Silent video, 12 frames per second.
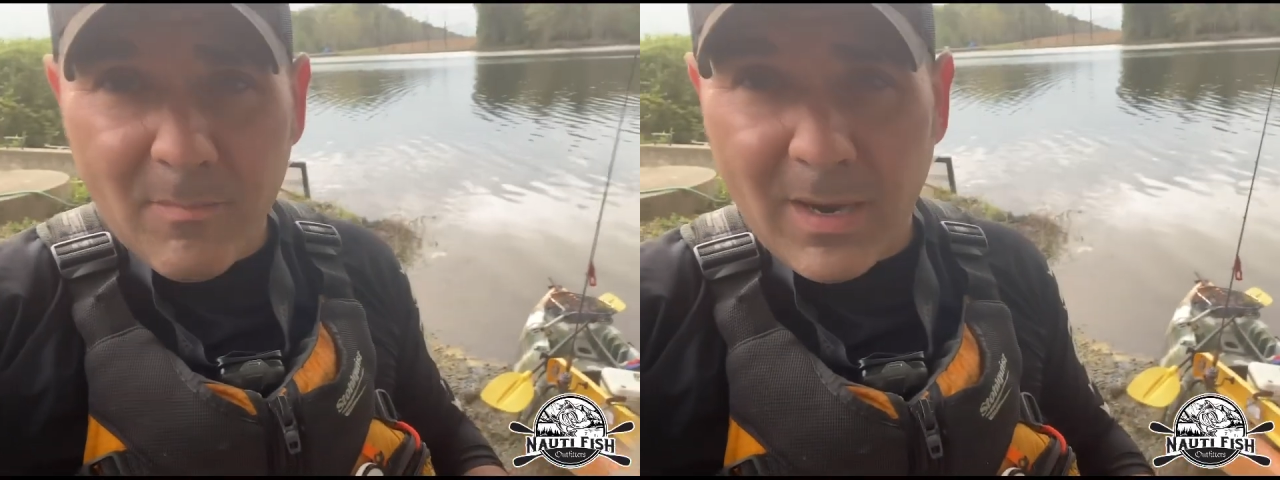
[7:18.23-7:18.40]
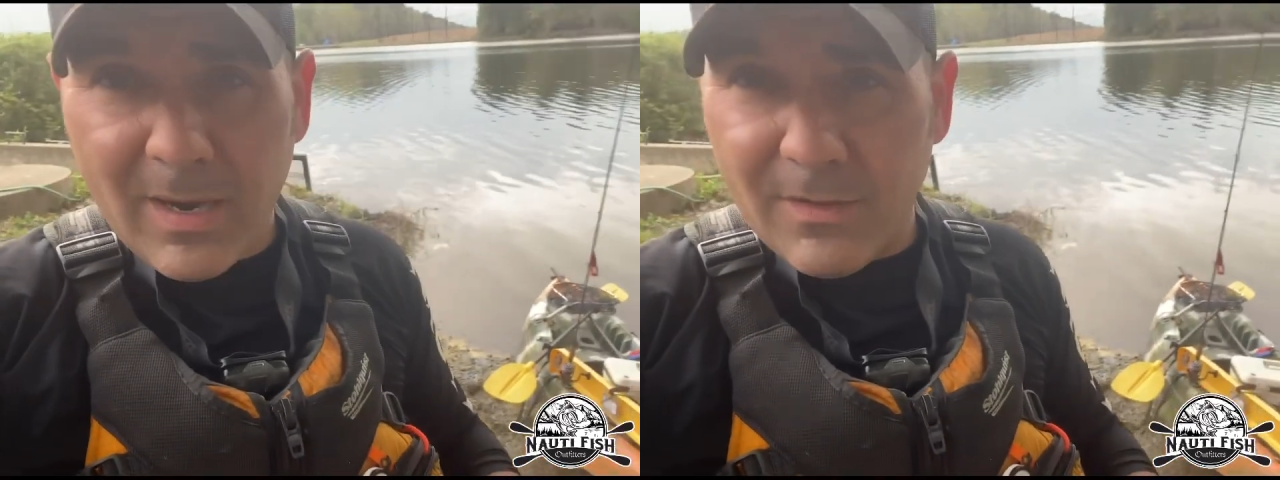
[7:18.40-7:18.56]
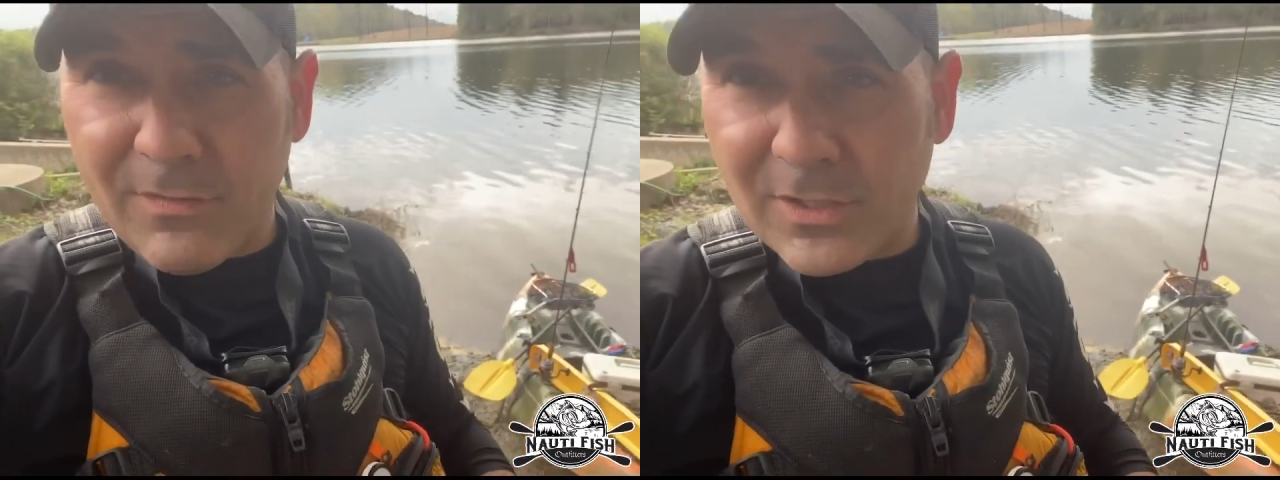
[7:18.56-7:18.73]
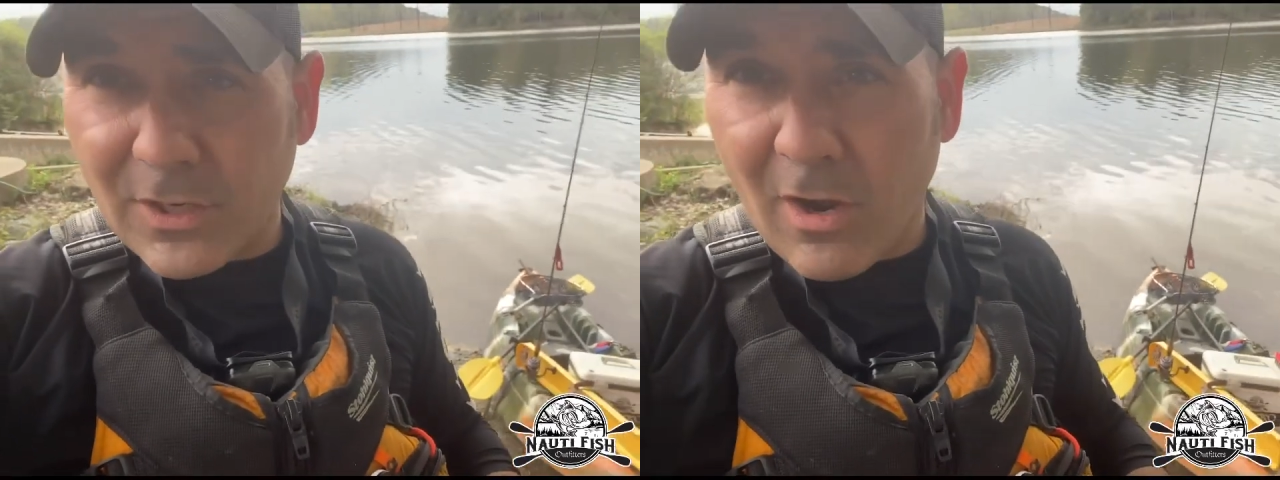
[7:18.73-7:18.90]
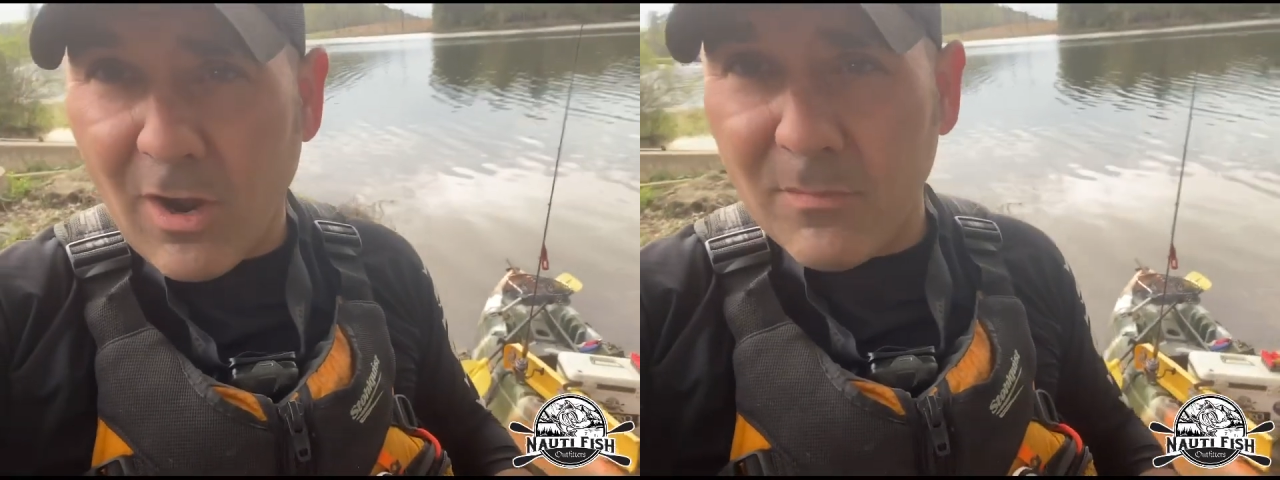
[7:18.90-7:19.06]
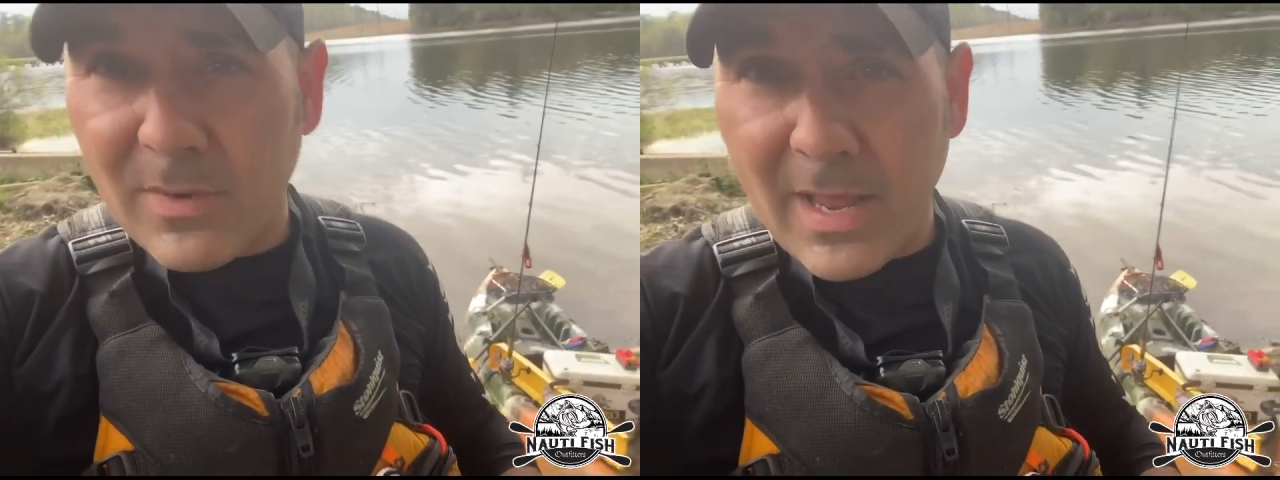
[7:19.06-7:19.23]
but if it's a
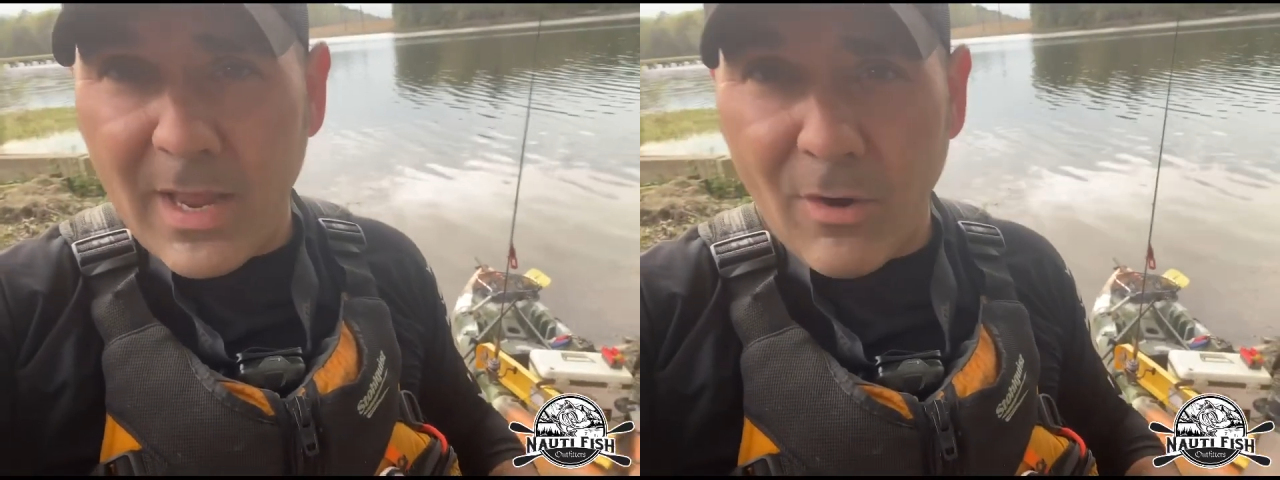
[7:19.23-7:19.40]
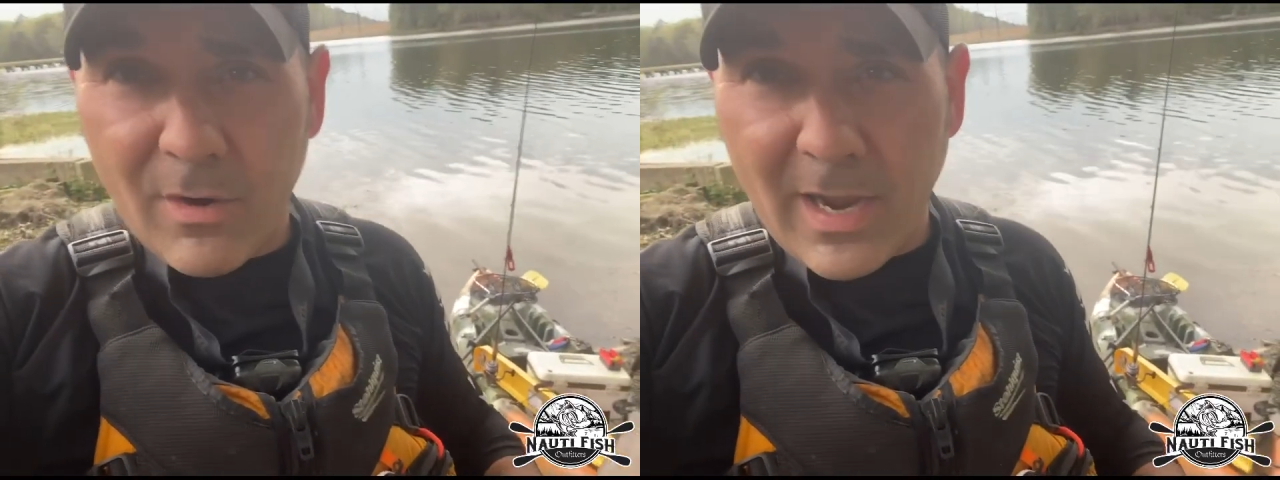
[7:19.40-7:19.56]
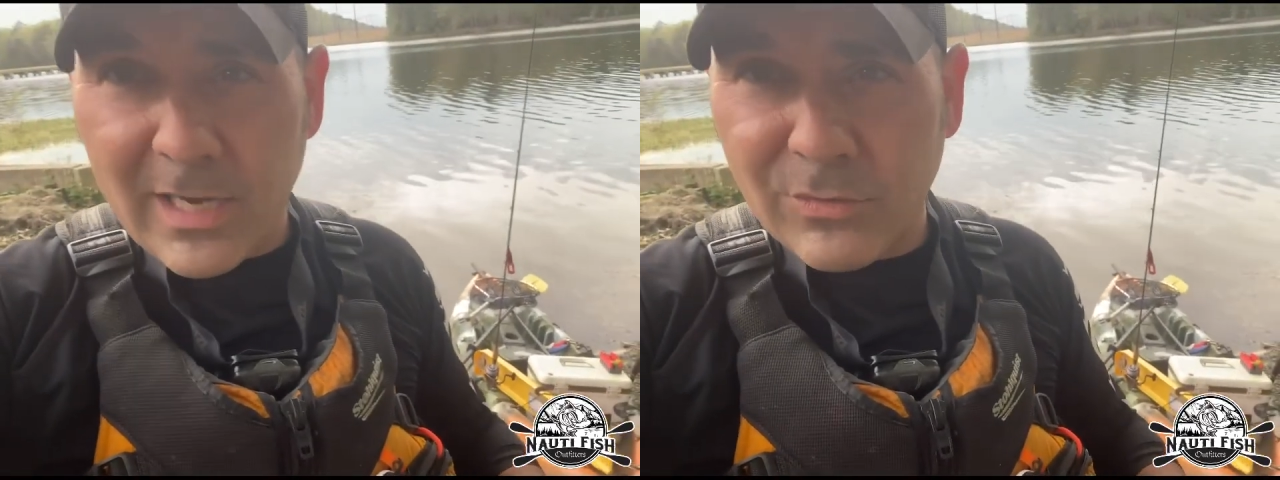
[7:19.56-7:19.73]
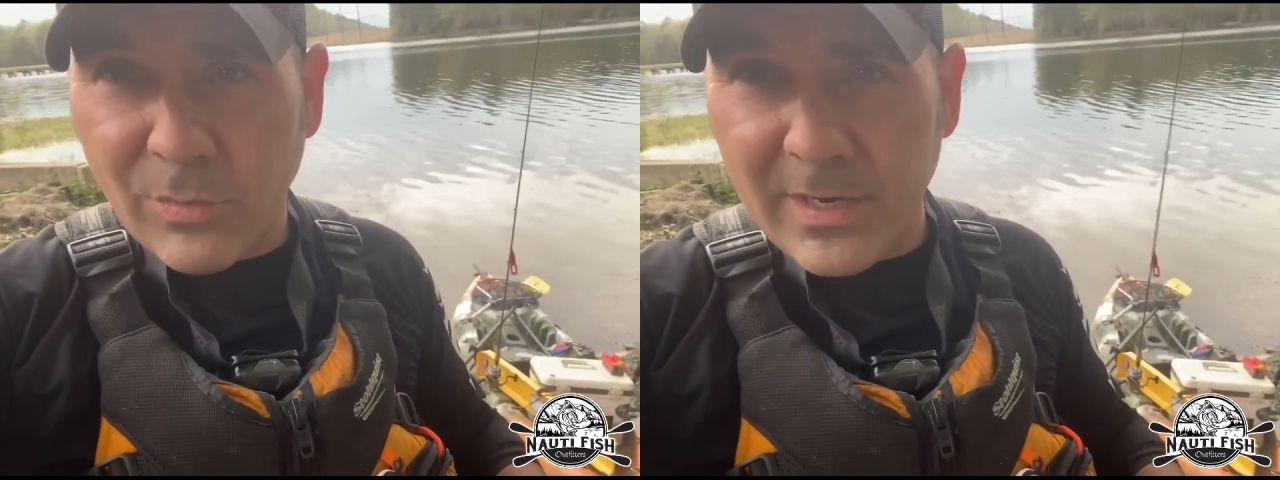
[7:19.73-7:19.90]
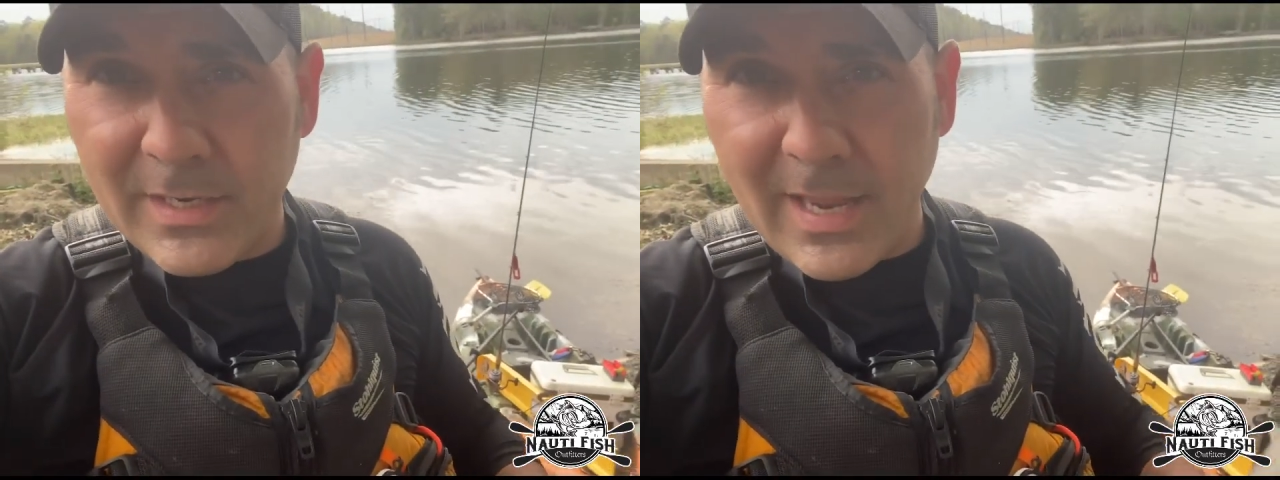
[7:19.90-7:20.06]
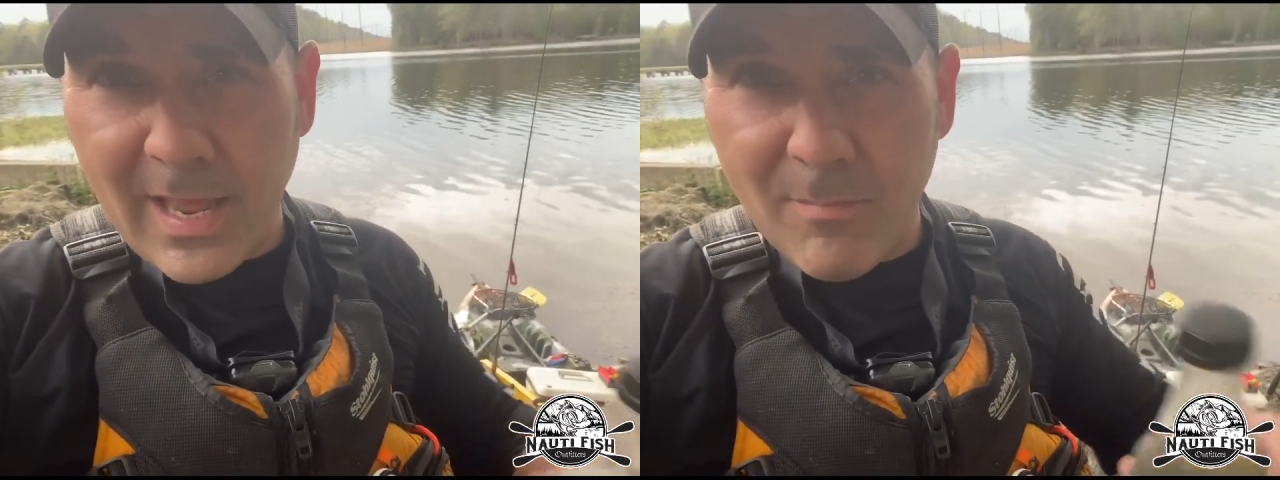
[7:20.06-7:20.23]
calm day or a nice
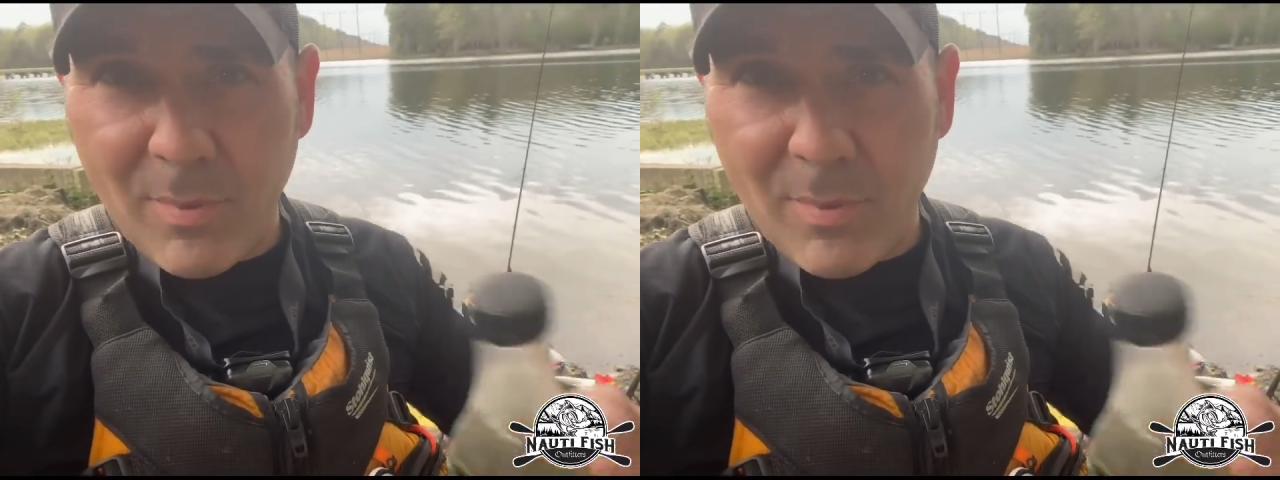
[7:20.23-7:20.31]
windy day,